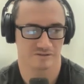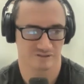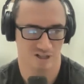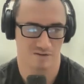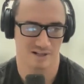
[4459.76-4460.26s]

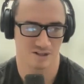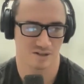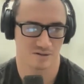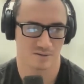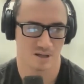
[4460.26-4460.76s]

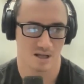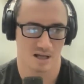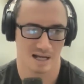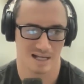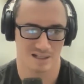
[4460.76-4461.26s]
flourish
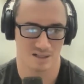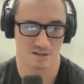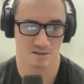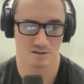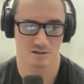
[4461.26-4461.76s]

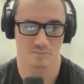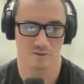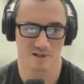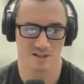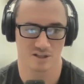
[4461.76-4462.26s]
as a
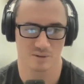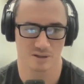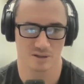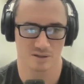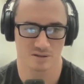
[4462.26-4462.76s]

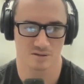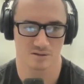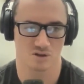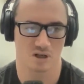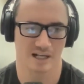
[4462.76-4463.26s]
promiscuous
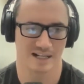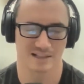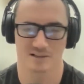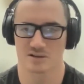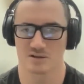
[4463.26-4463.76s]
drug
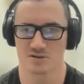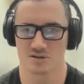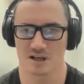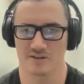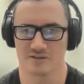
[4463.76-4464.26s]
addict whose
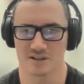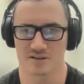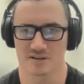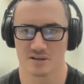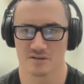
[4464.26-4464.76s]
life
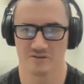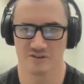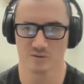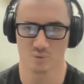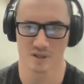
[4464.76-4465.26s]
is
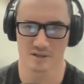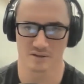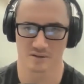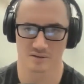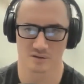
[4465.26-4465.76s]
filled
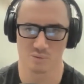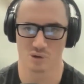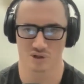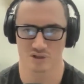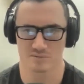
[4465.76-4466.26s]
with
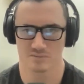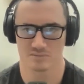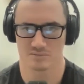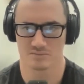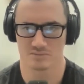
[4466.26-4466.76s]
abortion.
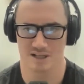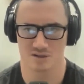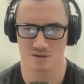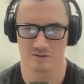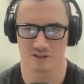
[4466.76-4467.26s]
That's
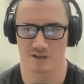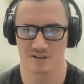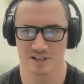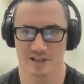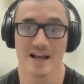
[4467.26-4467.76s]
not
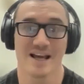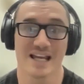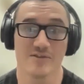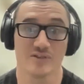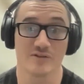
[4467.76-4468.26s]
flourishing,
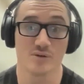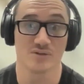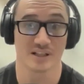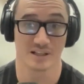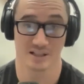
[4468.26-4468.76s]
even if you
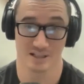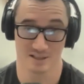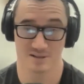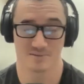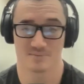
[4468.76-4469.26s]
think it
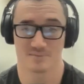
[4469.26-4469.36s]
is.